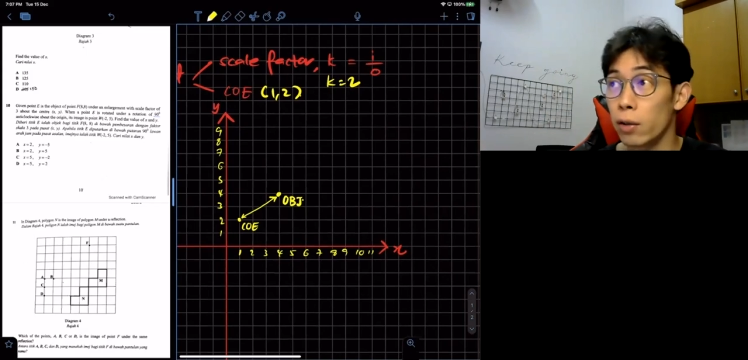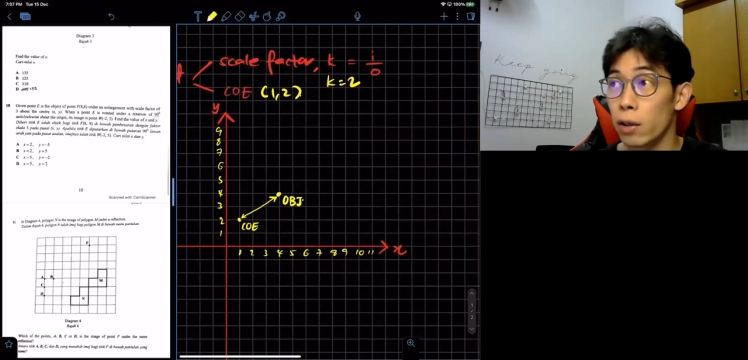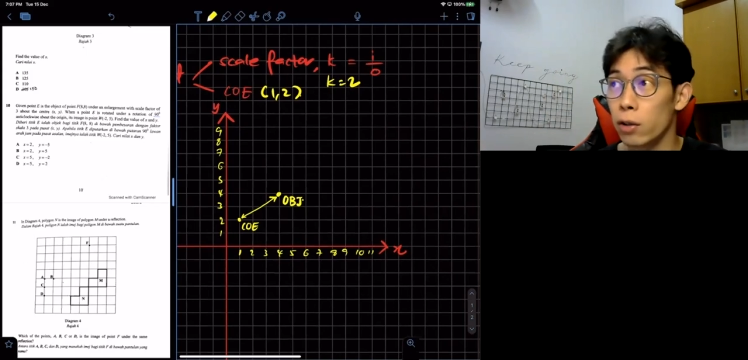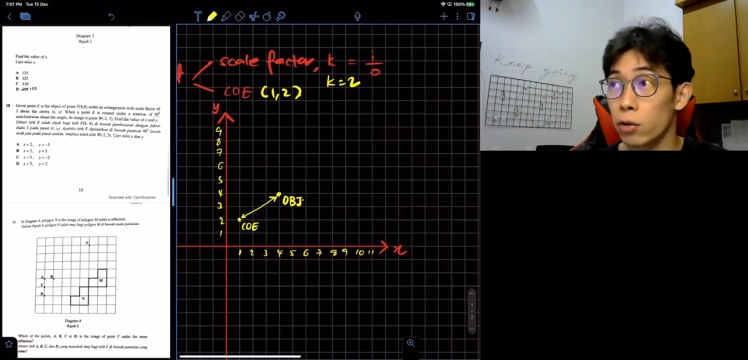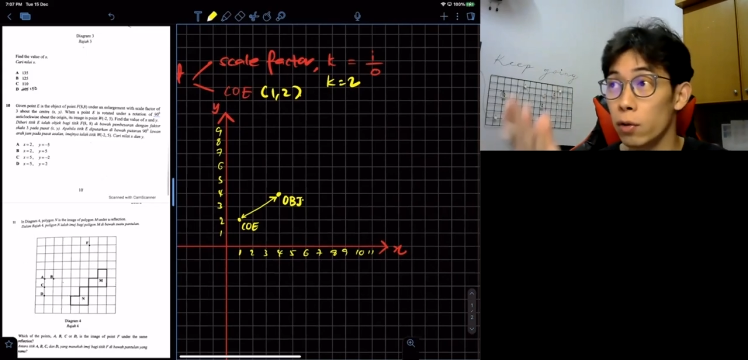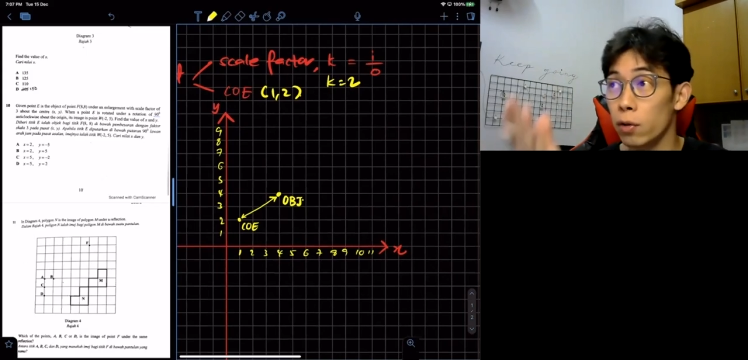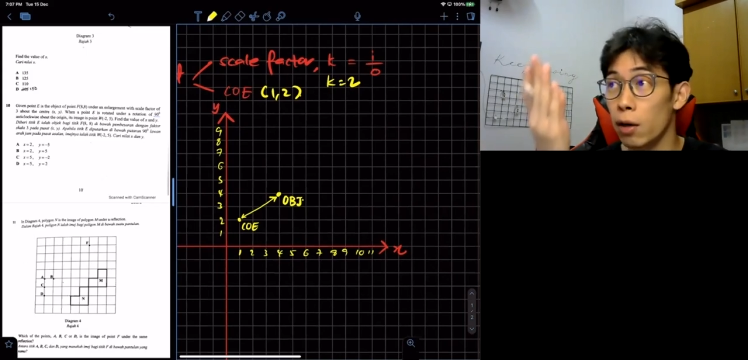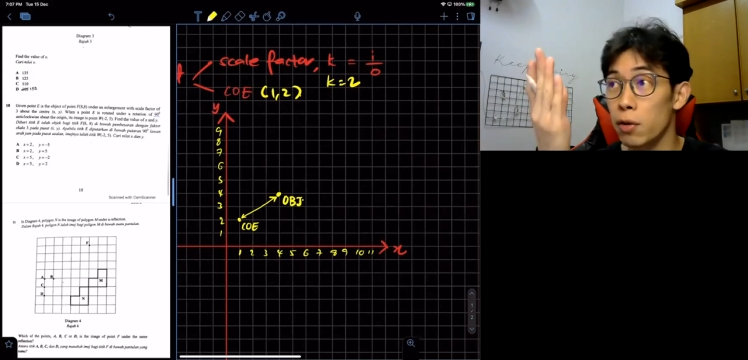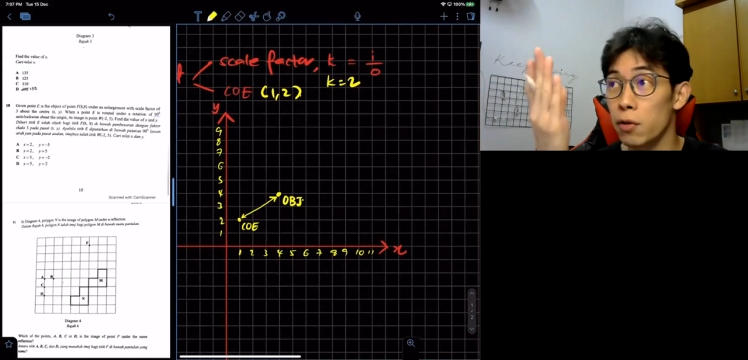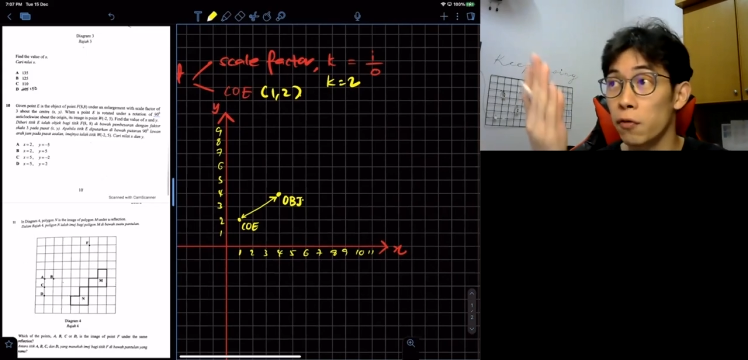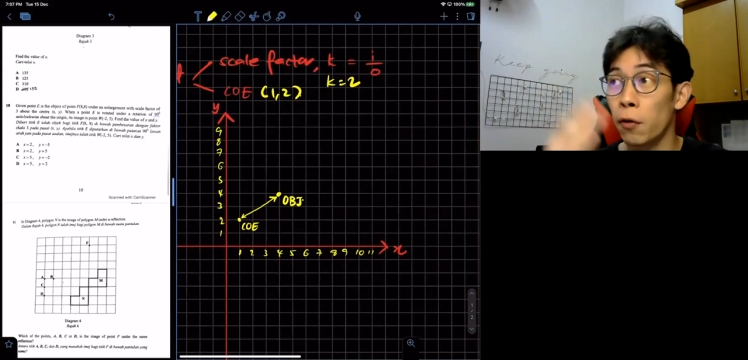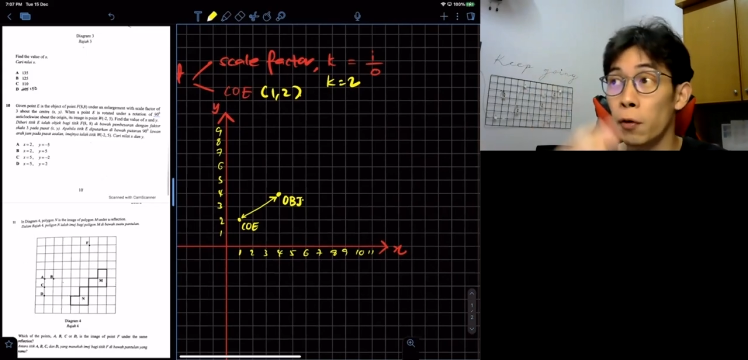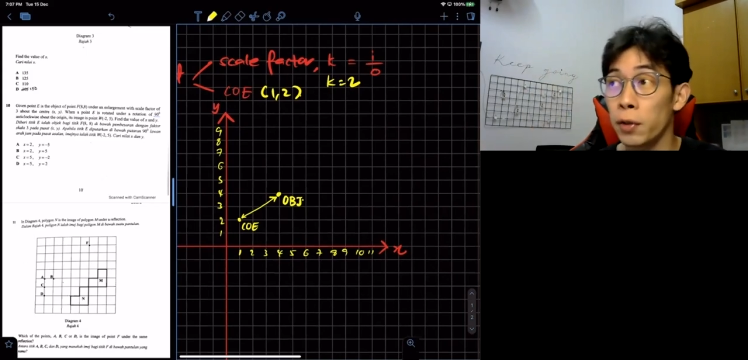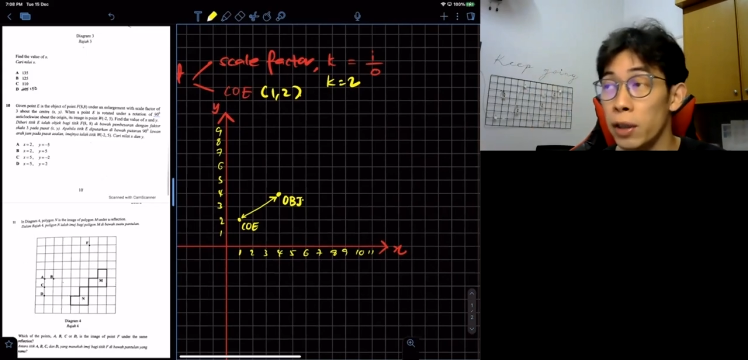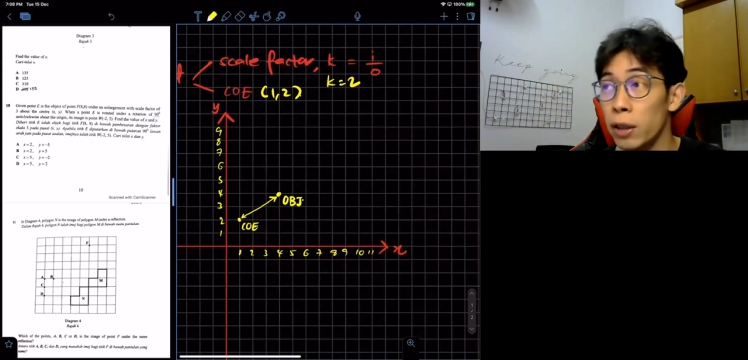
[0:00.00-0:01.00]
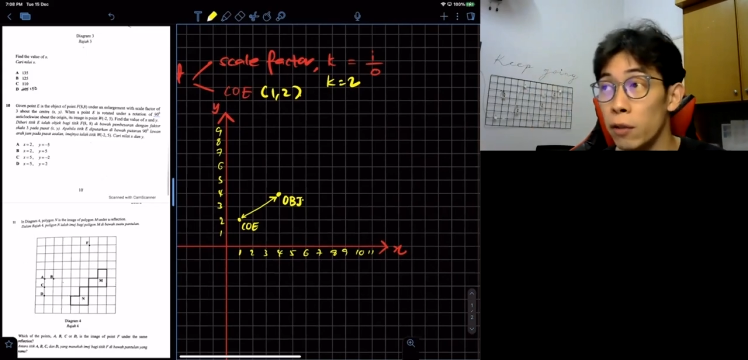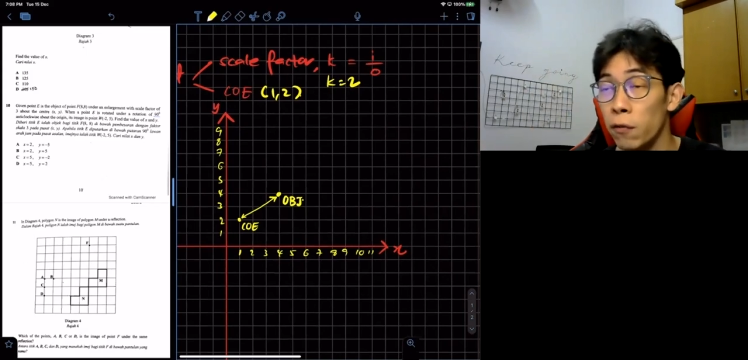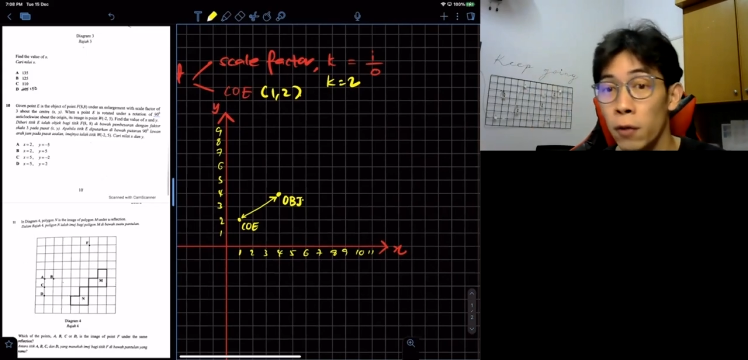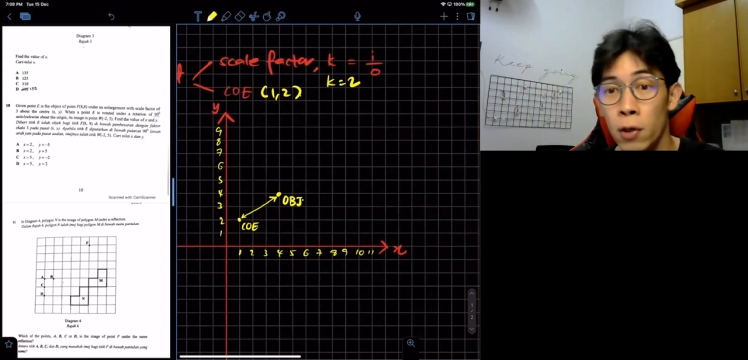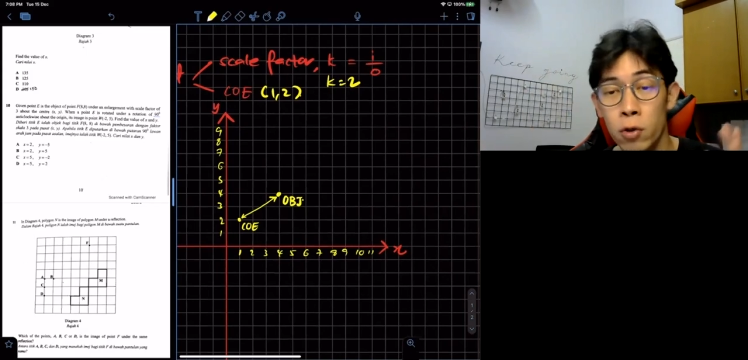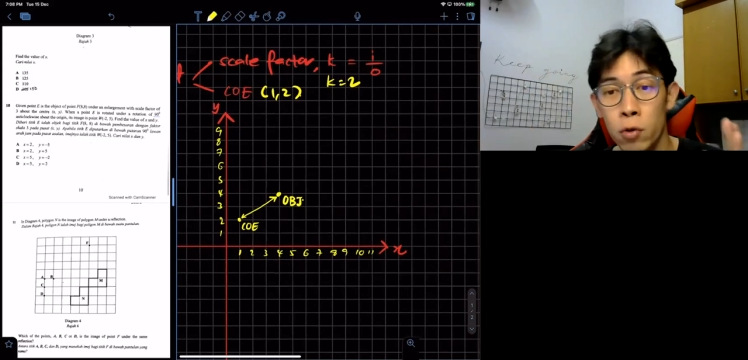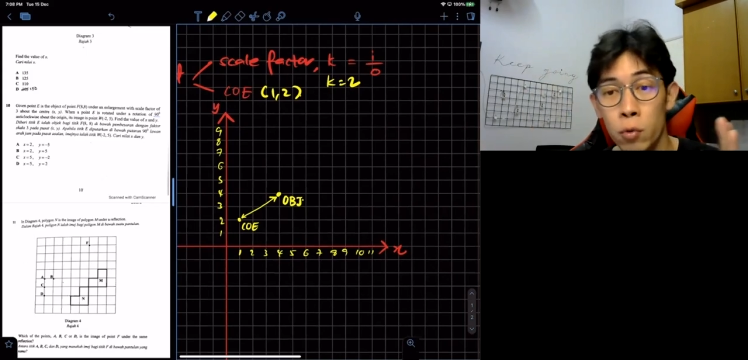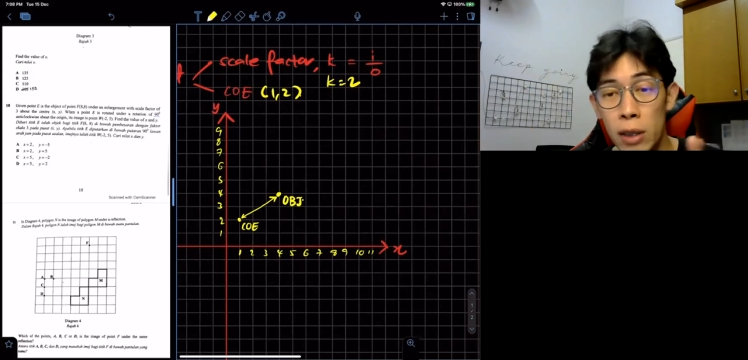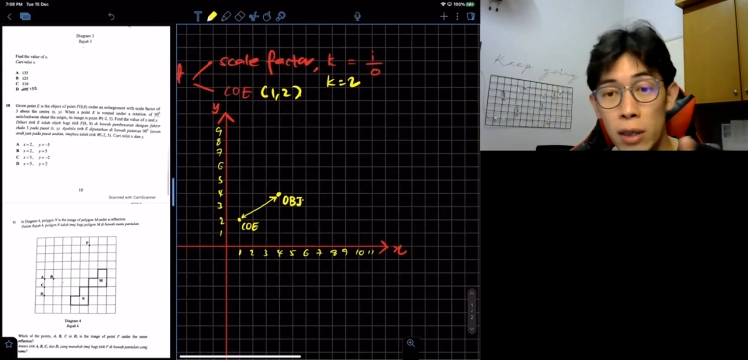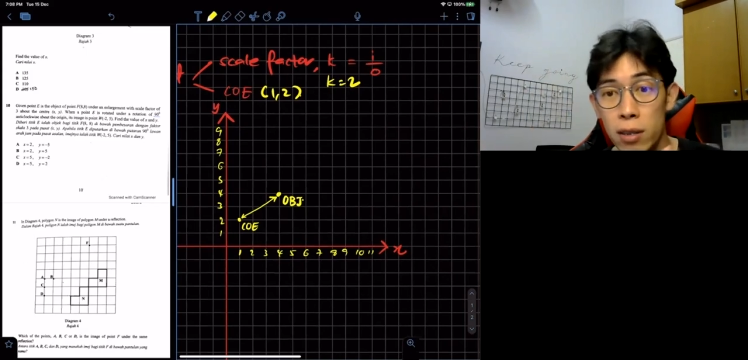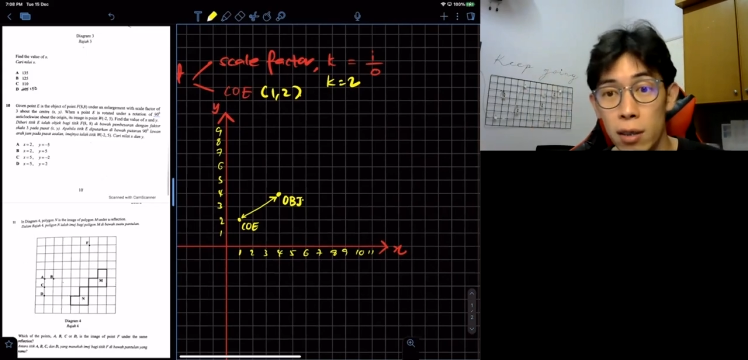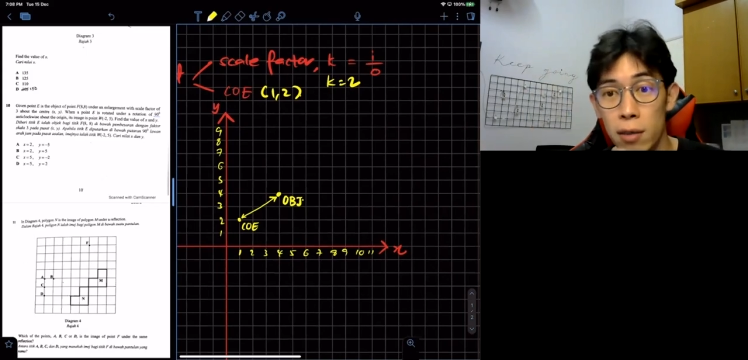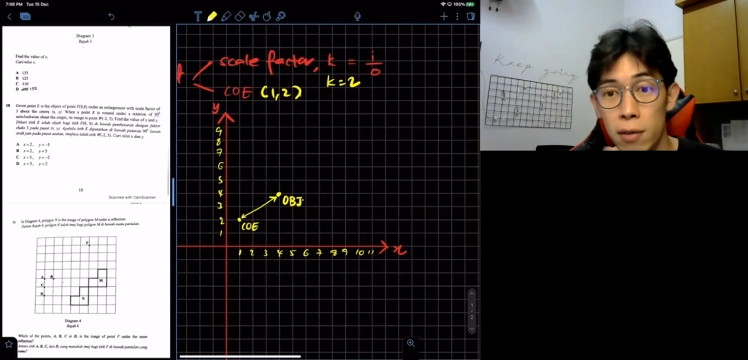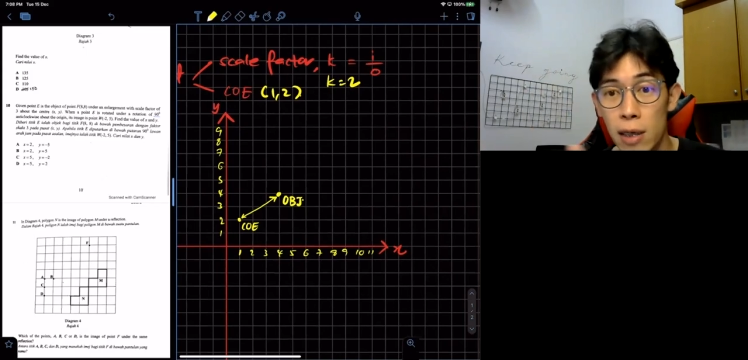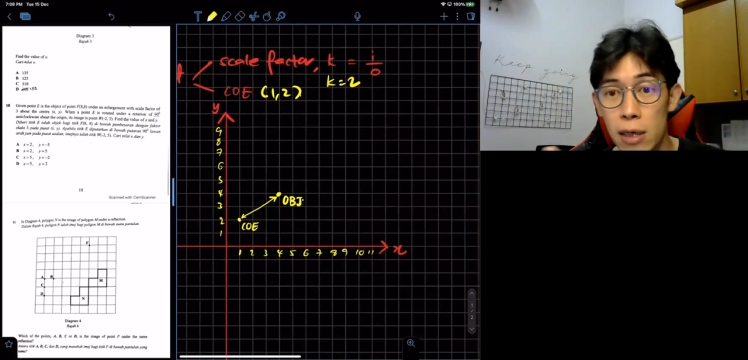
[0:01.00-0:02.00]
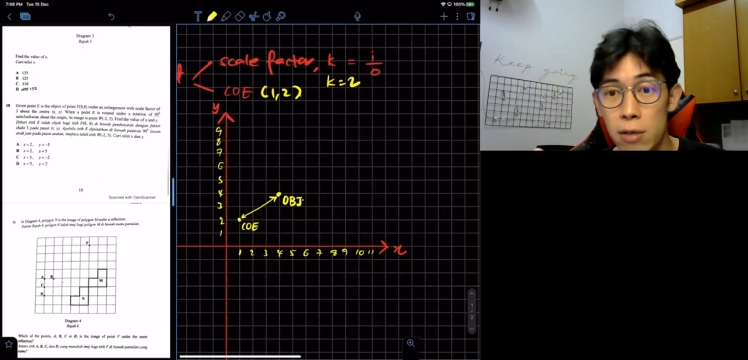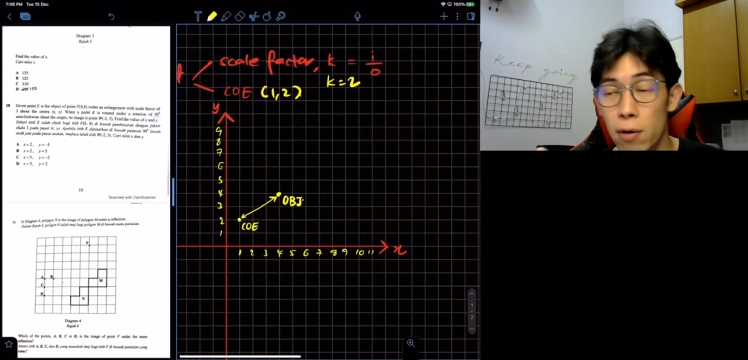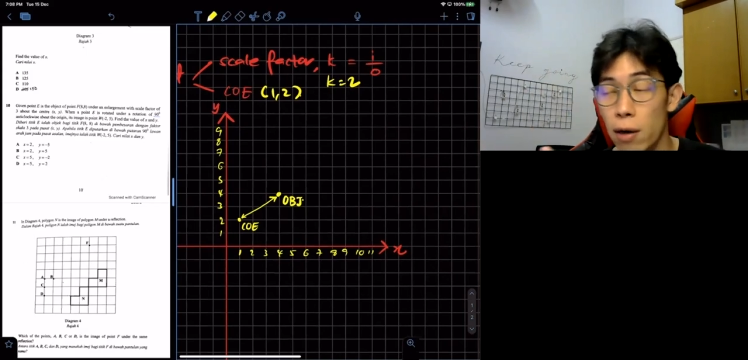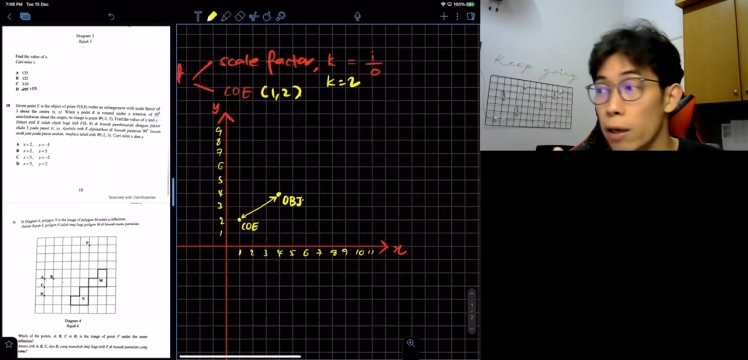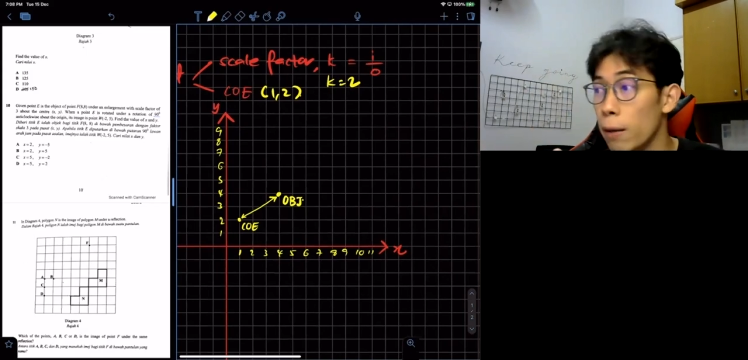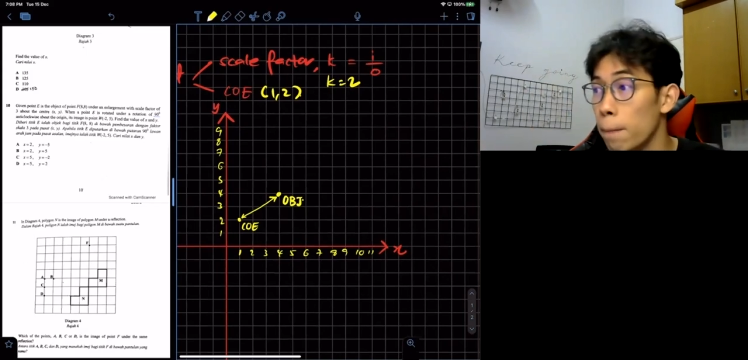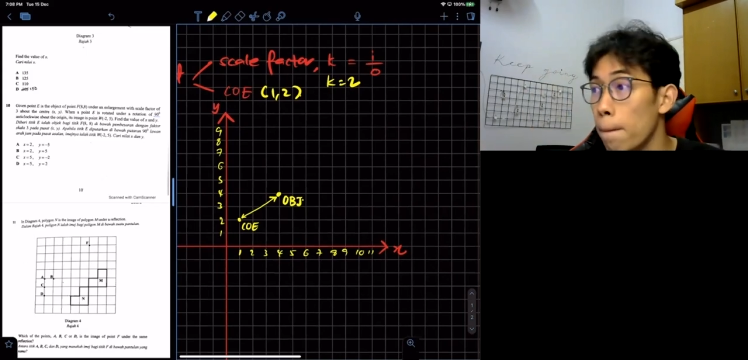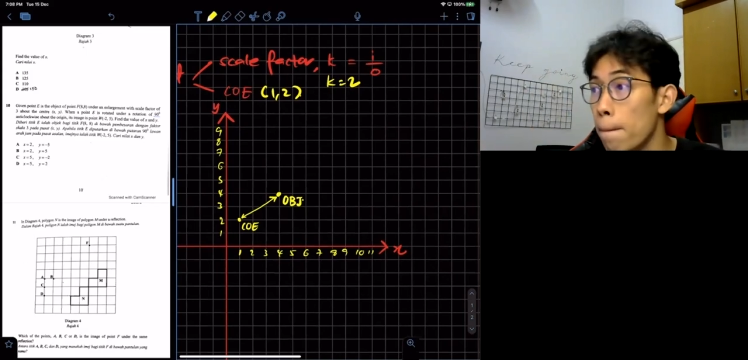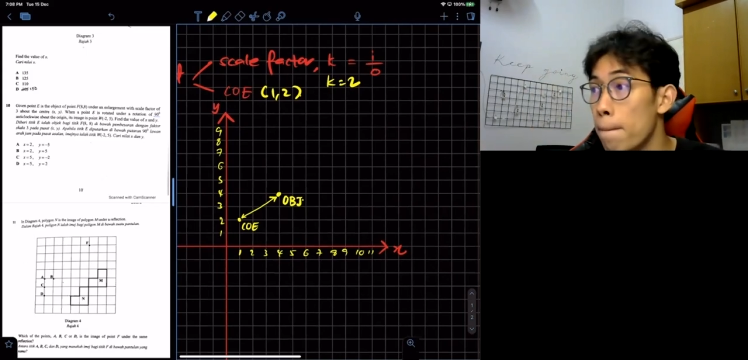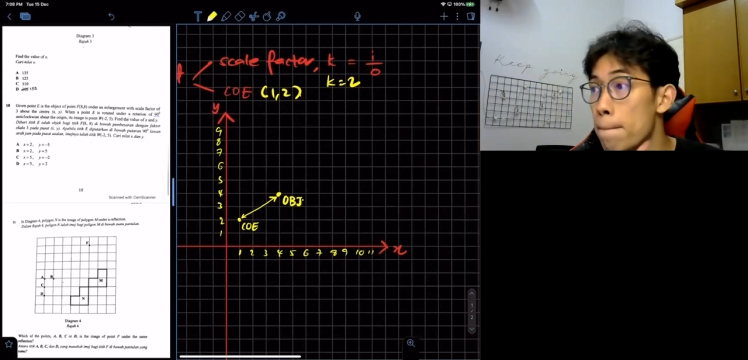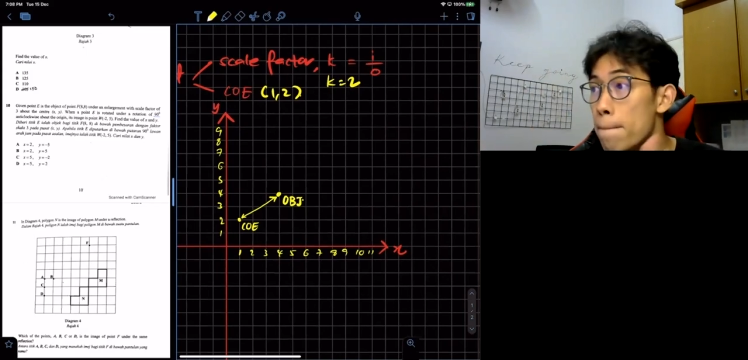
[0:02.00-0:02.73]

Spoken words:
Okay, so there is 44 students here. You can try it out.